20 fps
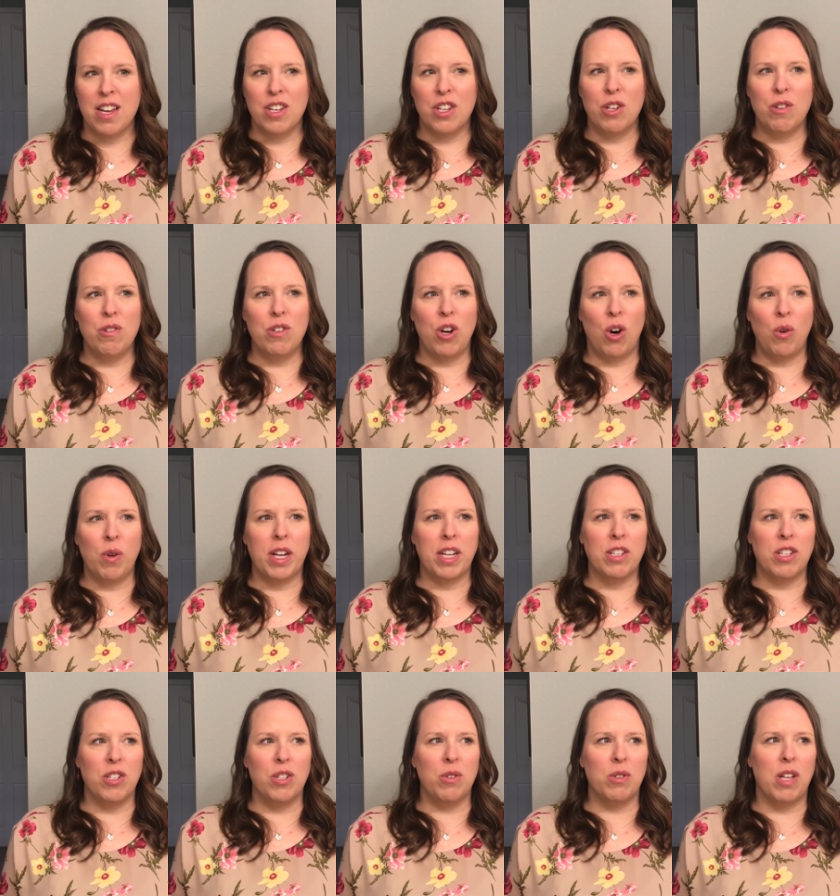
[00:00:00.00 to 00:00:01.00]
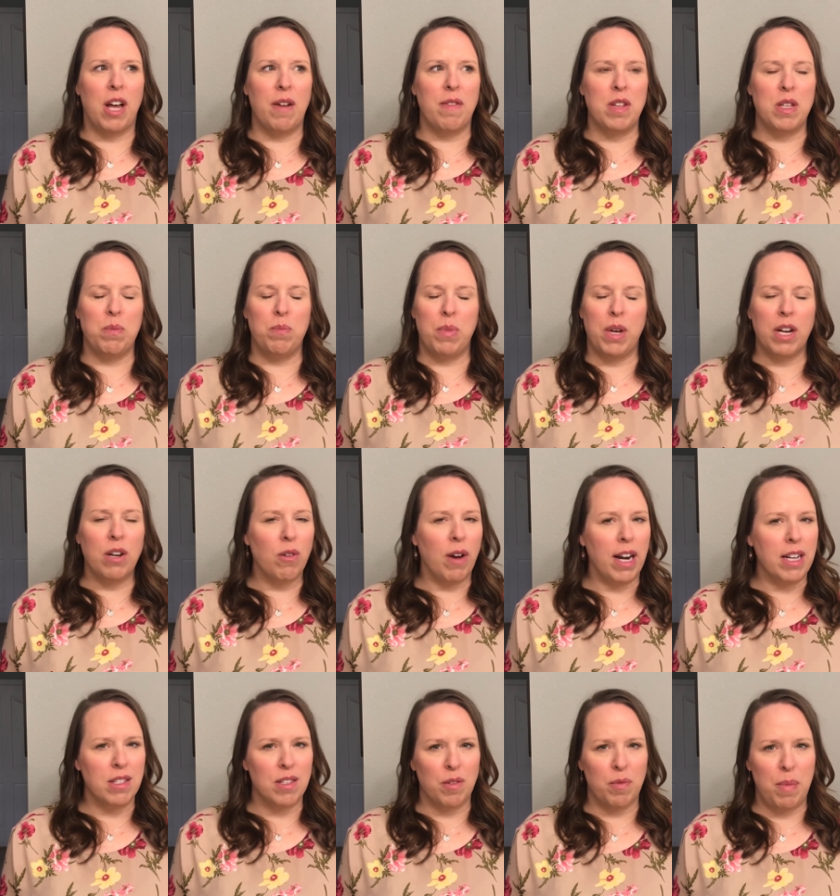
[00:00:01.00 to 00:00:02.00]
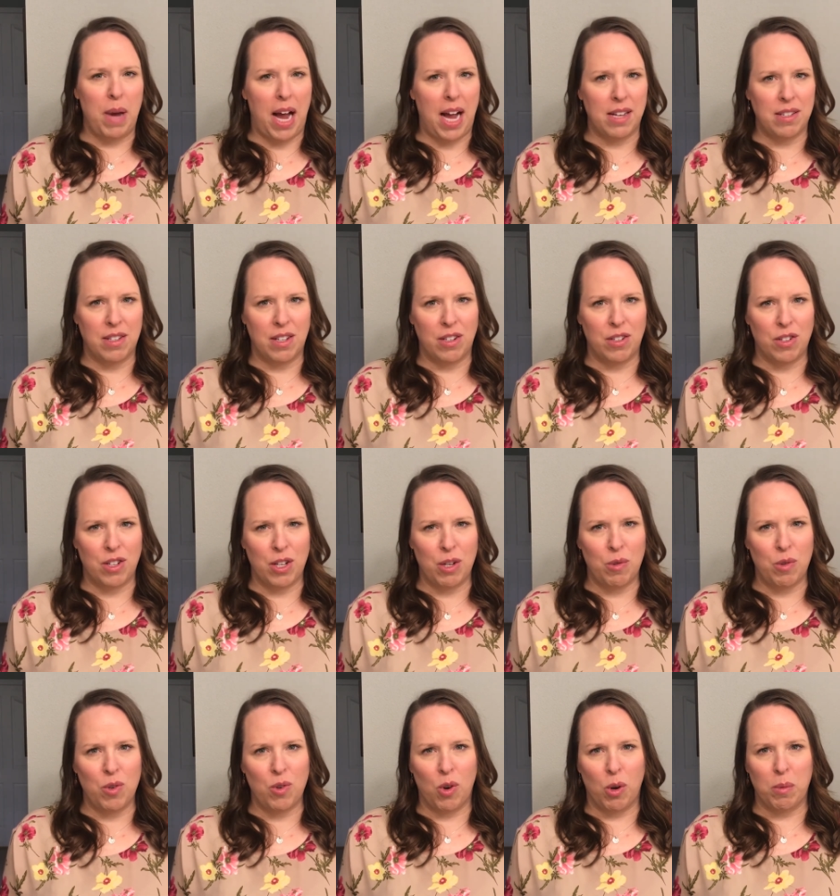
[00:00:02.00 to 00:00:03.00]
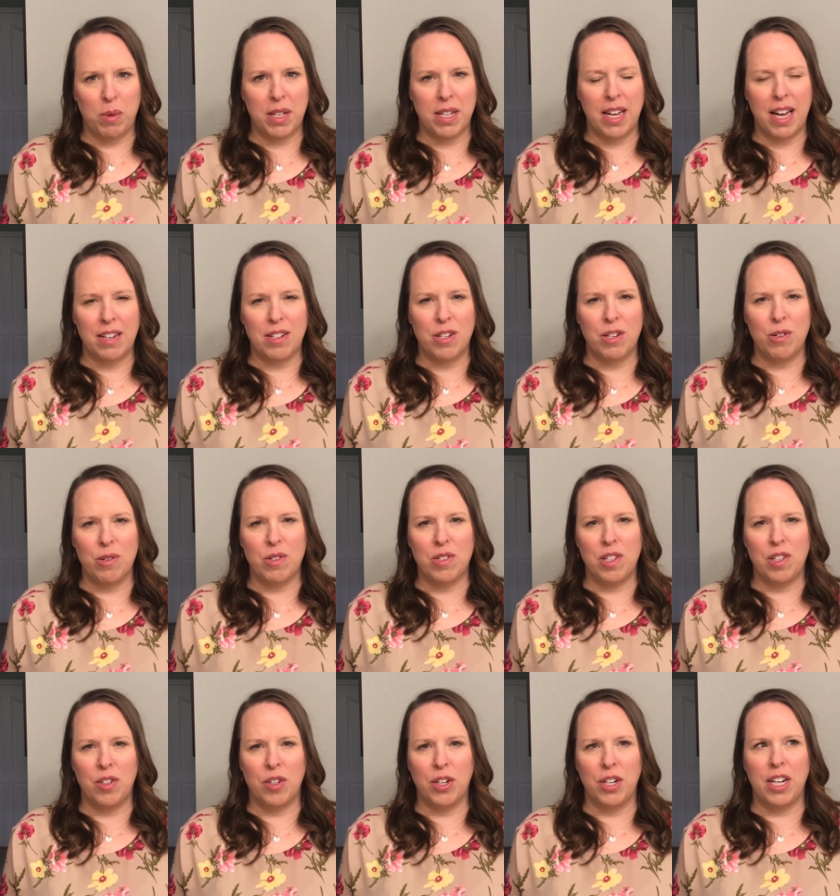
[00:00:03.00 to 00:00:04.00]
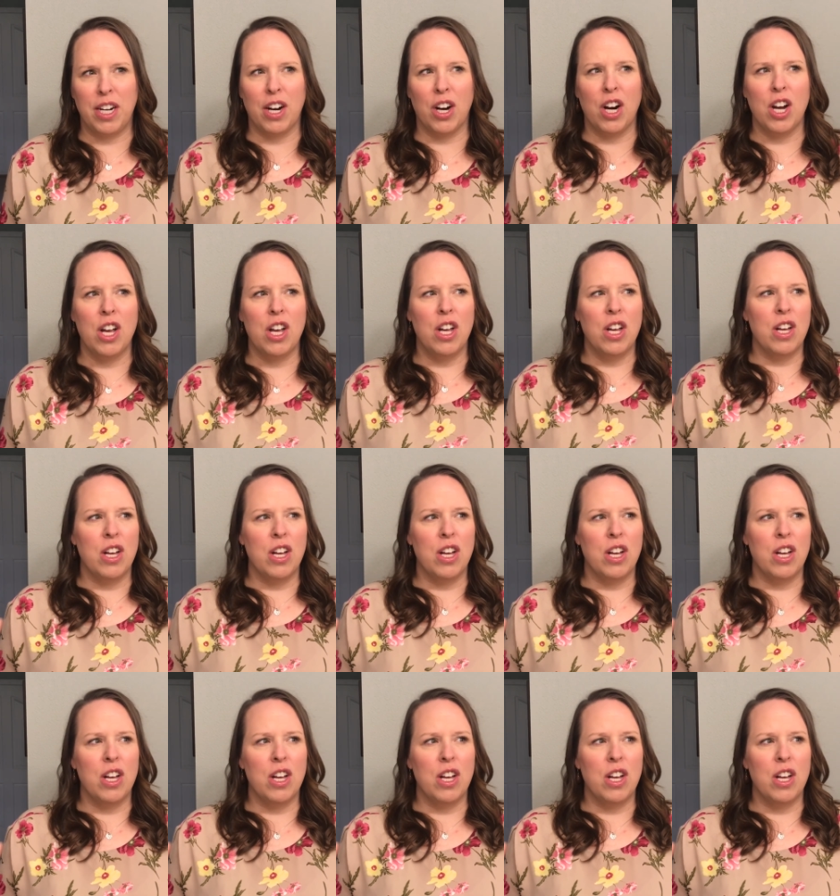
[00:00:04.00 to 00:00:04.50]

you don't get to do a lot of these big rites of passage that you would normally get to do senior year